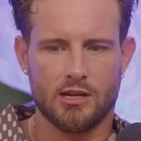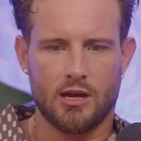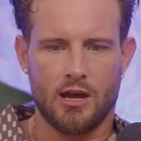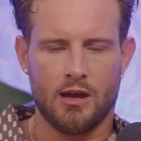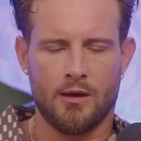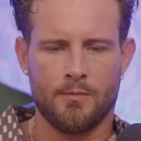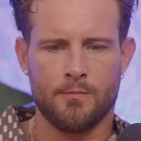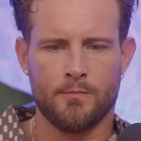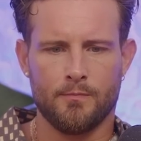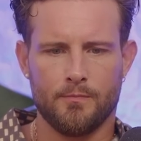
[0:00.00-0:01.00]

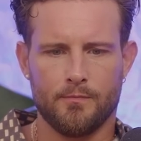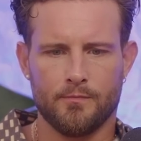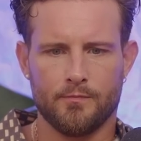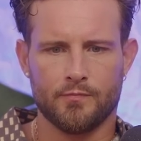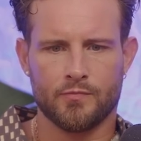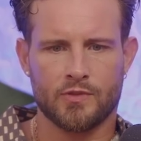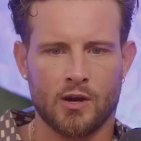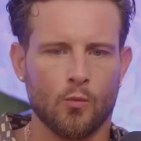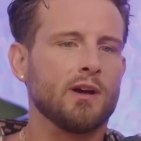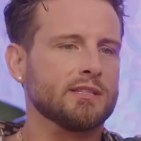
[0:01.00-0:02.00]

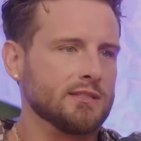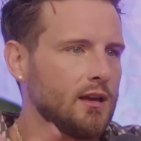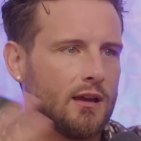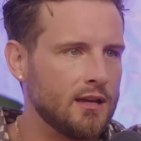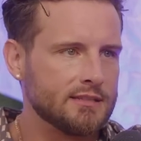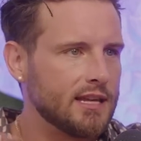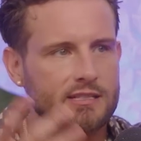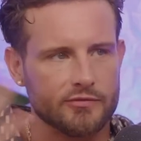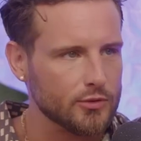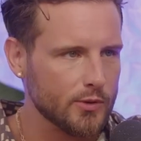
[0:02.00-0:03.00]
there was a sense
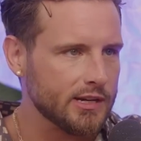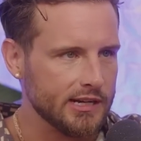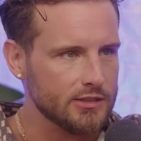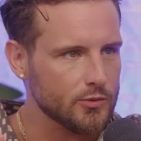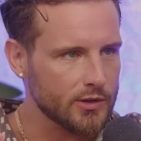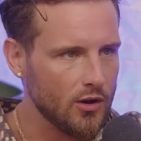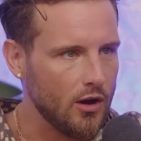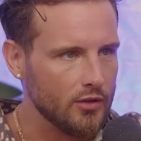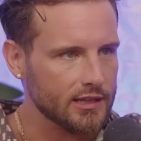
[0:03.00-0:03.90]
of fluidity to it all,